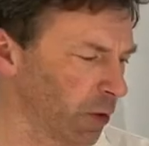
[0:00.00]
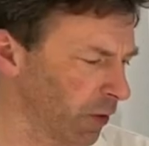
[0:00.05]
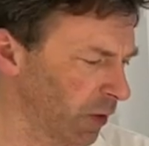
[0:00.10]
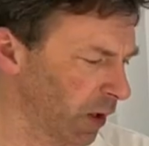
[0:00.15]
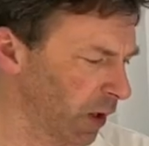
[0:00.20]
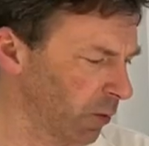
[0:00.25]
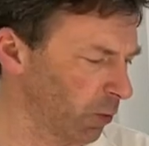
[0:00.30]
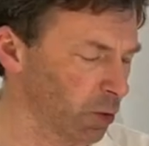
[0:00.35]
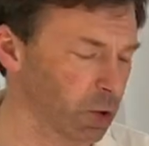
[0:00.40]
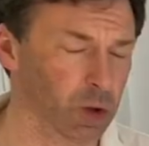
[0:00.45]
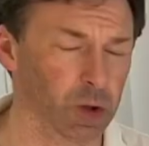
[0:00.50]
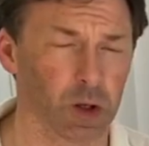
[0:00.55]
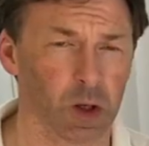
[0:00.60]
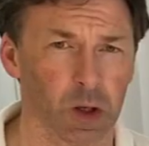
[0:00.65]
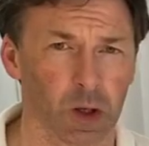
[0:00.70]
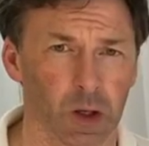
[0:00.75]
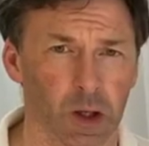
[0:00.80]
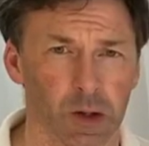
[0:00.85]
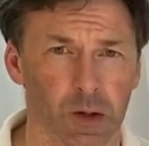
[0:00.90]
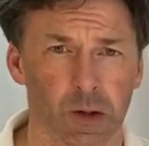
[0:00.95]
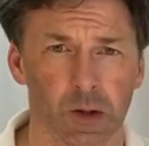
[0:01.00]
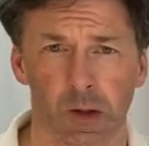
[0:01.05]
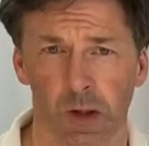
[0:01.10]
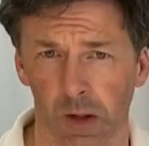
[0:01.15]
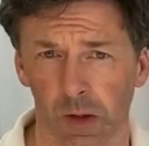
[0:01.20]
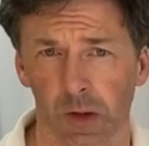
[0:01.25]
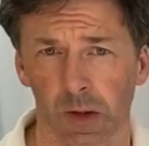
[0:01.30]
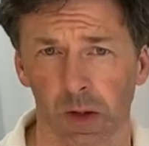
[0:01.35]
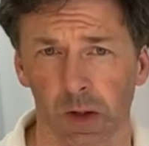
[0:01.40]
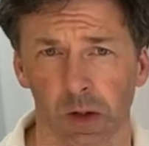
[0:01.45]
on there, which are
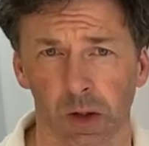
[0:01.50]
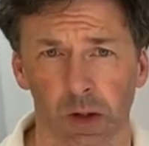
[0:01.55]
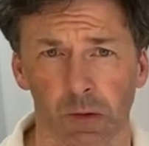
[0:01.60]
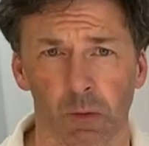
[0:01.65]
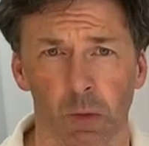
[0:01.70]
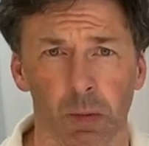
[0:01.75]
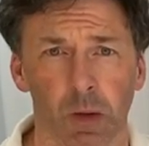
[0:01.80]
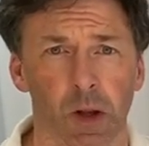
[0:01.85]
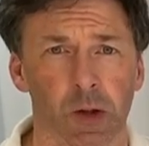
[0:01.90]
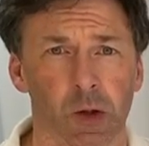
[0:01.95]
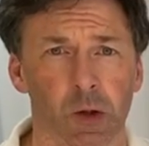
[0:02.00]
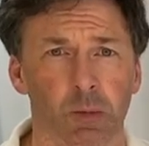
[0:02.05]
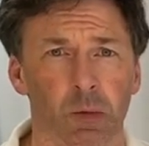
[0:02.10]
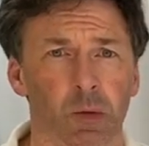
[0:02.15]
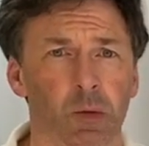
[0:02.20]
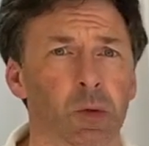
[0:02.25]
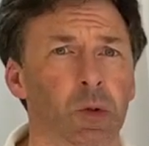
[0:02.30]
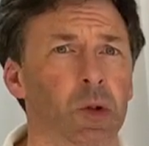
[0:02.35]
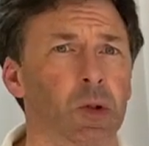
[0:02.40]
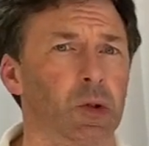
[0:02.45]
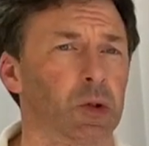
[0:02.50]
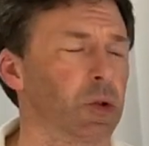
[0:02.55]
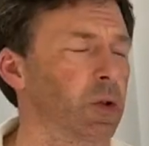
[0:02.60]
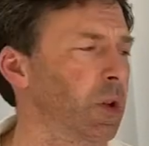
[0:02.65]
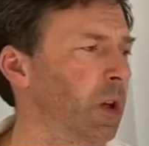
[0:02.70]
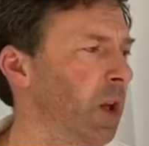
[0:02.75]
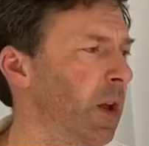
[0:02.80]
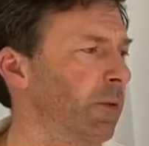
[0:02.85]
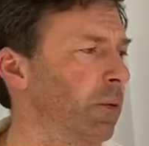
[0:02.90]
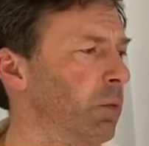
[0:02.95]
instantly replaceable, should
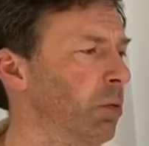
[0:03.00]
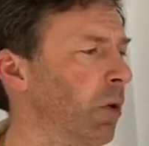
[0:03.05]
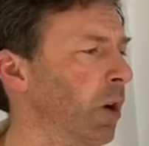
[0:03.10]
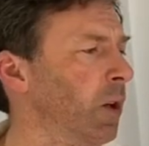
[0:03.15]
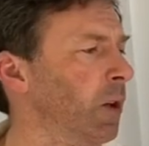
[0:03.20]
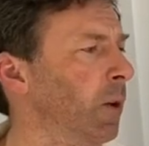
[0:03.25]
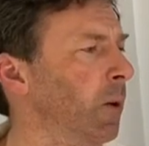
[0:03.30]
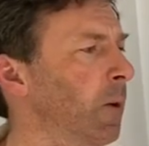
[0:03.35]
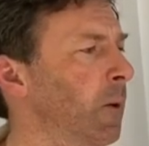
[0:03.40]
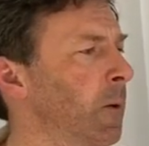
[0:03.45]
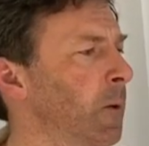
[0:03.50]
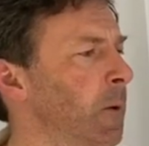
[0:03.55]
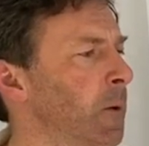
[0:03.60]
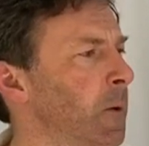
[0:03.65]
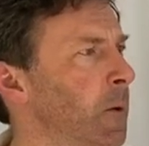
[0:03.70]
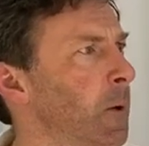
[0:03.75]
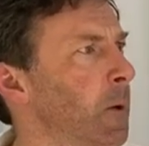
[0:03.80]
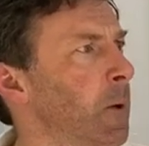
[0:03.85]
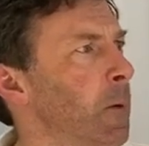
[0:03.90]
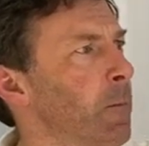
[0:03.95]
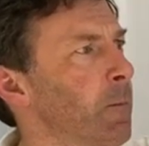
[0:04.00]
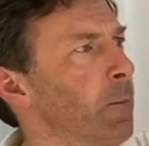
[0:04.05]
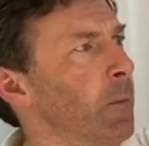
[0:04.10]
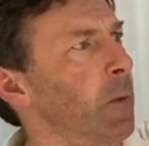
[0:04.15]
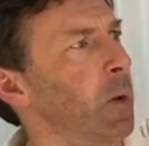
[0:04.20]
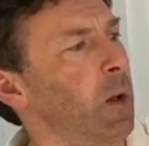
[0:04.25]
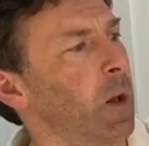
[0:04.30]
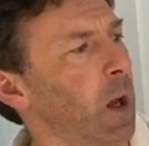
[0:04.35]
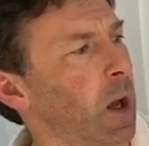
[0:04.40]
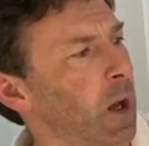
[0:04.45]
they ever break.
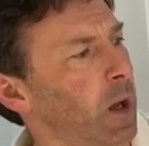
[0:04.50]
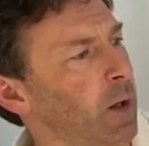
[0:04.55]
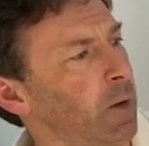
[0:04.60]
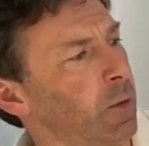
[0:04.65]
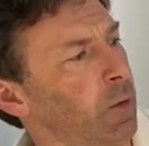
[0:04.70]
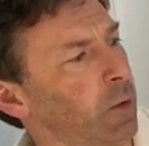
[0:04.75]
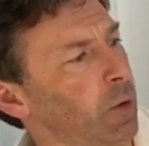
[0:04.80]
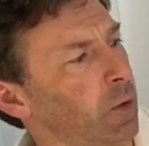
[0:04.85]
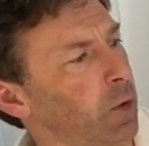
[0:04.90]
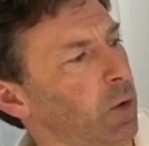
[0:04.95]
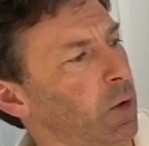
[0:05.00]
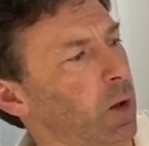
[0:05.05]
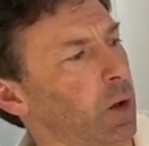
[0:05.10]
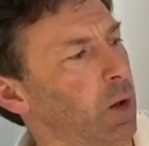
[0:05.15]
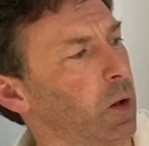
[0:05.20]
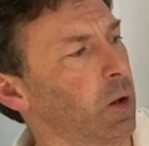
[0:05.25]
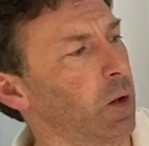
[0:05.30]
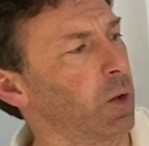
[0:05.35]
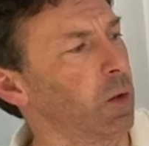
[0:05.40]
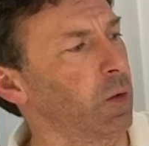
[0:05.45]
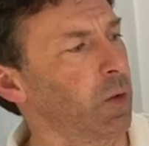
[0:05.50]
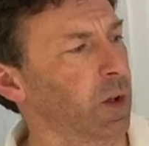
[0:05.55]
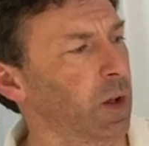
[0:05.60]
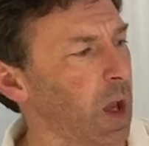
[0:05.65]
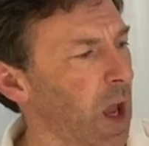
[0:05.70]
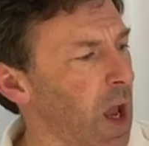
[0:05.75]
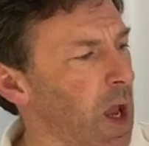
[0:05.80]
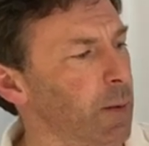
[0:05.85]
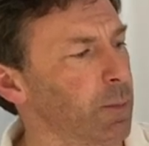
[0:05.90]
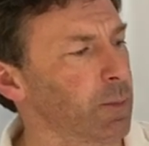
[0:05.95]
And
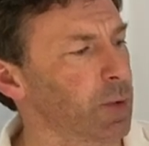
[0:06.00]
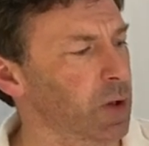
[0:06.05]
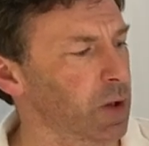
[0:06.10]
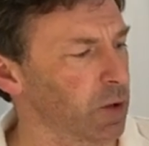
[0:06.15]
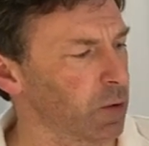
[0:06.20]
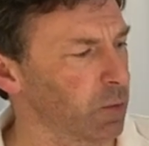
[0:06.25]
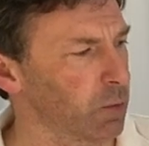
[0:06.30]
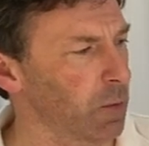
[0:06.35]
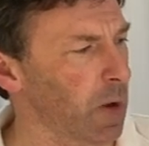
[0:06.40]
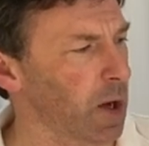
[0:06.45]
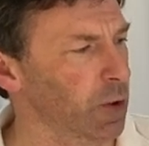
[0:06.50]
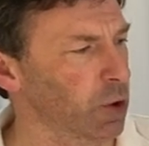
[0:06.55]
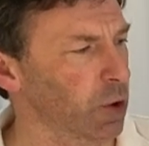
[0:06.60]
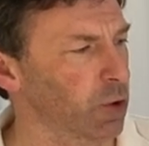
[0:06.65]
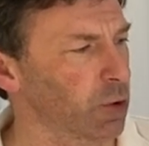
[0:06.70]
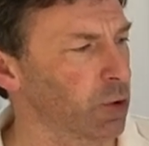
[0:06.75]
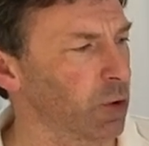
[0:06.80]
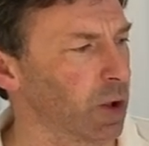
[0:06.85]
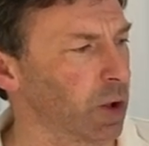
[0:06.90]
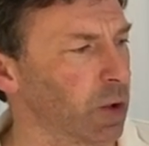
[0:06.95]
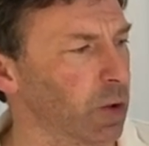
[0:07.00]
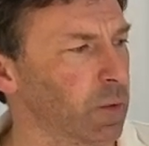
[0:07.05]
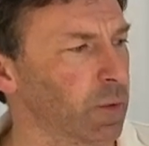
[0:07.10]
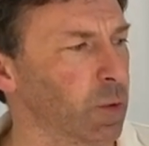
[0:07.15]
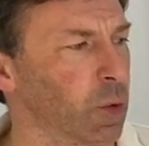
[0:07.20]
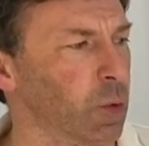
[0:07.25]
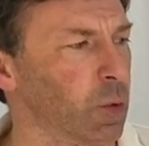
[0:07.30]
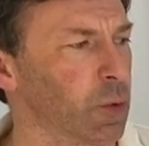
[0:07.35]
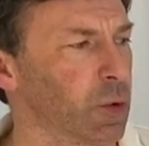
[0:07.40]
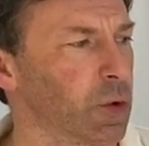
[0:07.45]
the absolute magic trick, of
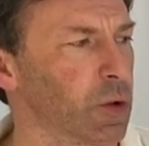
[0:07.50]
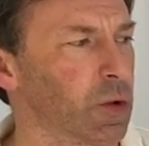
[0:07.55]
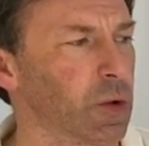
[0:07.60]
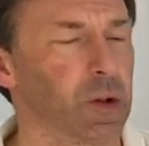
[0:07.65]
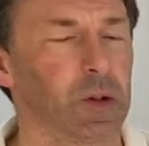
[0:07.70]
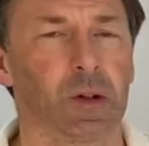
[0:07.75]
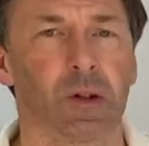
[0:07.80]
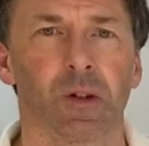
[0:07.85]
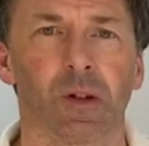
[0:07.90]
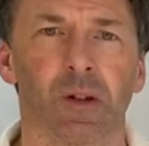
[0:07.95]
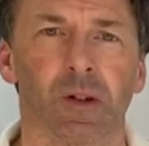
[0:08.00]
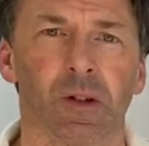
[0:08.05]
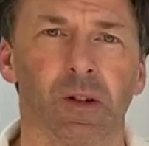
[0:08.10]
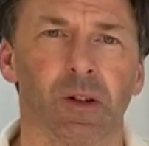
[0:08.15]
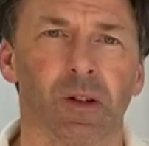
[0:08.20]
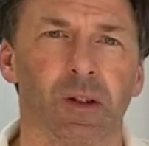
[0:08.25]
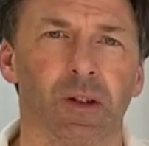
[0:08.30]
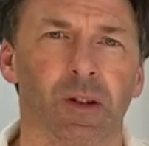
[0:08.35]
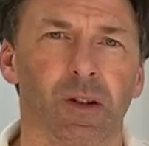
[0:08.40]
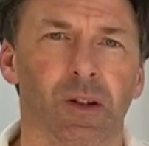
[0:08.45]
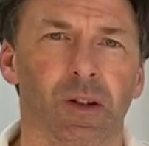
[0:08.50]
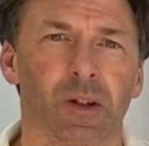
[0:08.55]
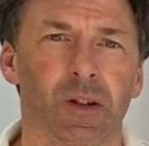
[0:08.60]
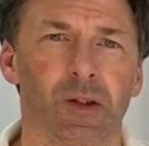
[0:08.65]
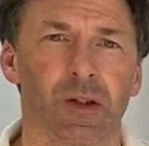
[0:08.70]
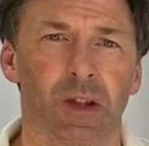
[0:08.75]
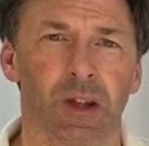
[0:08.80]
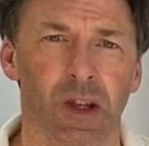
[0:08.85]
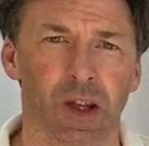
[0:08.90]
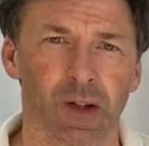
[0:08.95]
course,
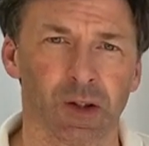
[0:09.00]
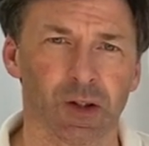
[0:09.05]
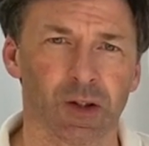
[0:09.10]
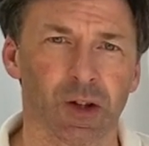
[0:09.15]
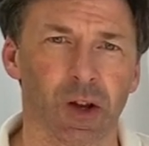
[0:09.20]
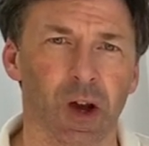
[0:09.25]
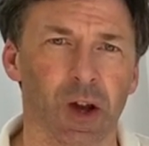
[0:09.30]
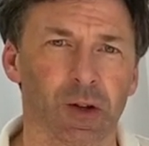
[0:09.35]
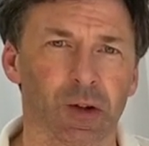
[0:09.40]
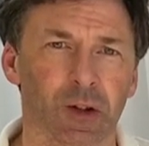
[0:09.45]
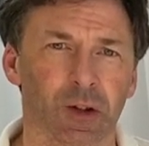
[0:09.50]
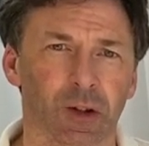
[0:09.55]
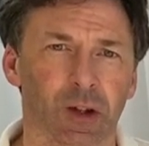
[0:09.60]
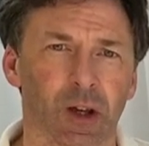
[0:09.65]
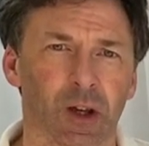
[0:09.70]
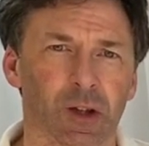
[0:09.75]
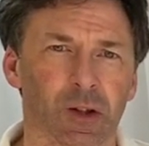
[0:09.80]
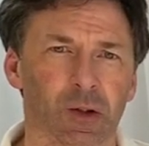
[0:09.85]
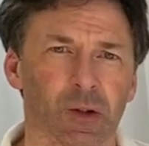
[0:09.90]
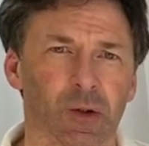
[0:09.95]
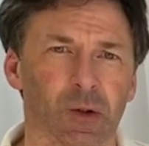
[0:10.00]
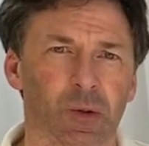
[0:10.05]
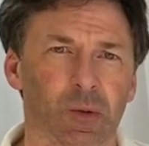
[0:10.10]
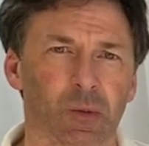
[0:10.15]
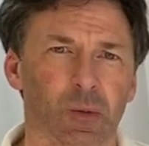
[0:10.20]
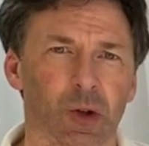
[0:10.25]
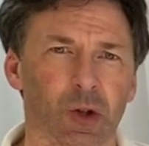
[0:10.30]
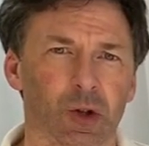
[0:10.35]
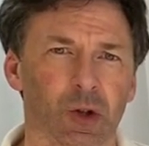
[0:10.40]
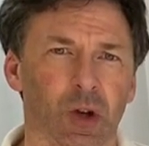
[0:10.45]
is the inside of the case,
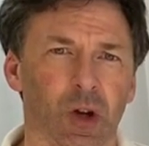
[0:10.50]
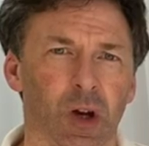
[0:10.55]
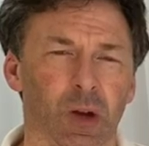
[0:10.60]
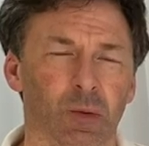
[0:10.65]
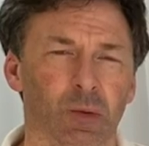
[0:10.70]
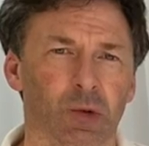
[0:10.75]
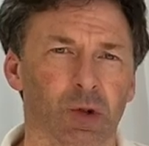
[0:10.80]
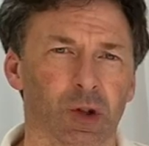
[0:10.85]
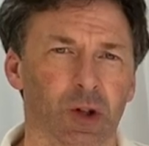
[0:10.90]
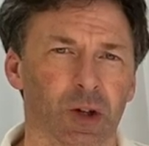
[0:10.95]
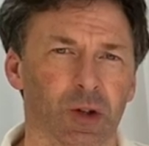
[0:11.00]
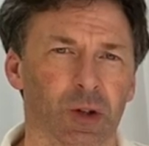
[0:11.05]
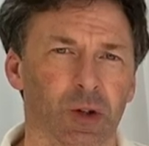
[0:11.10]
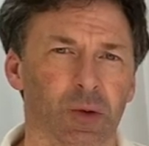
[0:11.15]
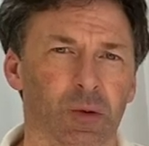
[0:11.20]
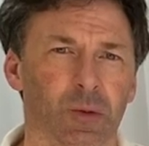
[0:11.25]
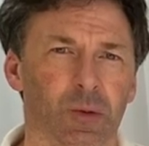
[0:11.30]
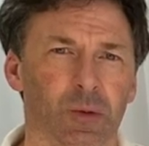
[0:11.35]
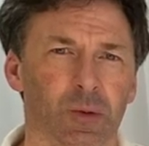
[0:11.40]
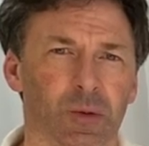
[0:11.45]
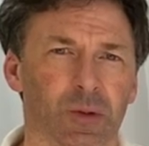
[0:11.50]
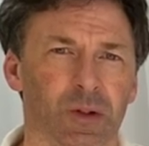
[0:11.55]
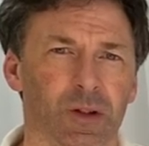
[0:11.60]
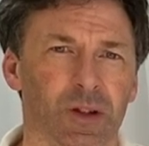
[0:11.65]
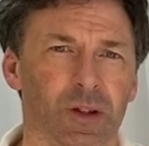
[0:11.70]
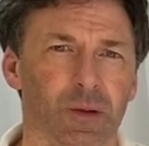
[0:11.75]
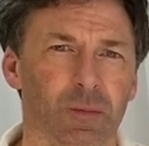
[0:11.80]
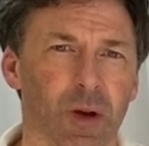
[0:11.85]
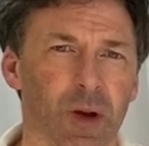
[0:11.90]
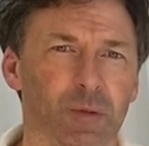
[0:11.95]
which I will show you
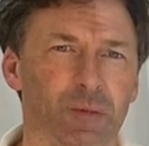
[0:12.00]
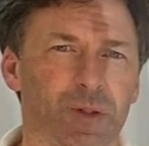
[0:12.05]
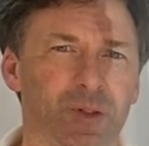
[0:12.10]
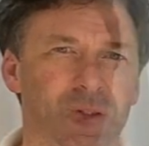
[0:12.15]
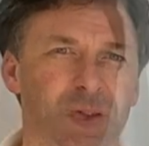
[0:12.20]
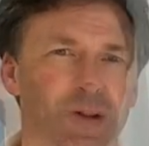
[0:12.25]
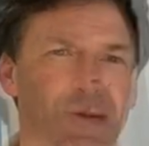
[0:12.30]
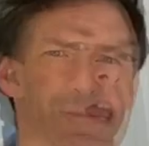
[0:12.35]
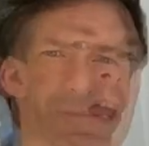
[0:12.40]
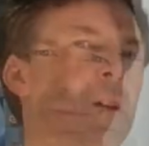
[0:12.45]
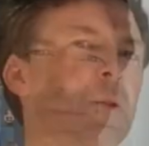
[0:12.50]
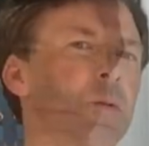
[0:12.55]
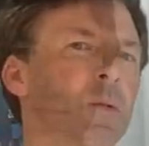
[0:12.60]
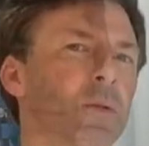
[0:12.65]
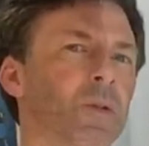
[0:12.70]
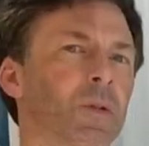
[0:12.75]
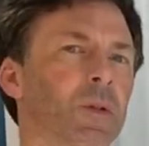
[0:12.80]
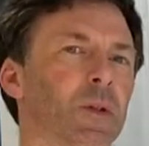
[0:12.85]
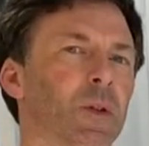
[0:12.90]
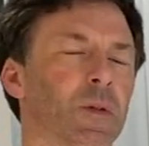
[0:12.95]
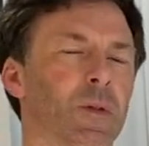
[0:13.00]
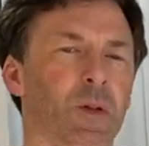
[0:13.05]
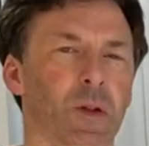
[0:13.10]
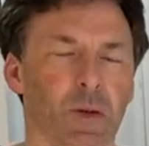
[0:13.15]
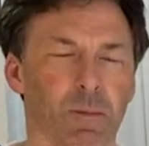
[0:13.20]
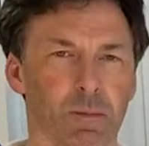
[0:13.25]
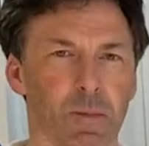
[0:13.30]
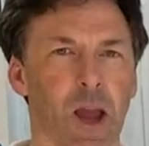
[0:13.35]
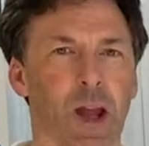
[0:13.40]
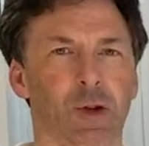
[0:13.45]
in a moment. So now for
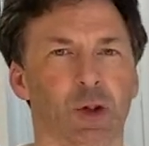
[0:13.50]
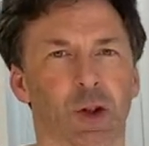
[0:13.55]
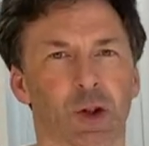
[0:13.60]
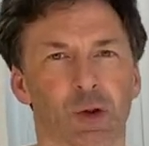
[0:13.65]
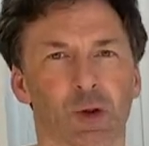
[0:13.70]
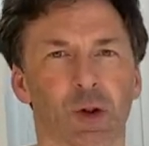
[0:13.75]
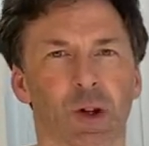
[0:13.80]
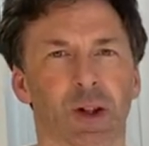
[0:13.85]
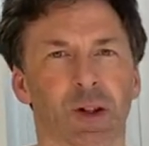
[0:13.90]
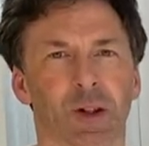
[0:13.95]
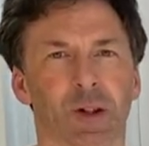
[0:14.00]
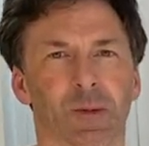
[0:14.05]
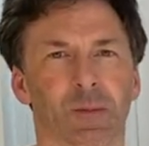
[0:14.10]
the magic trick.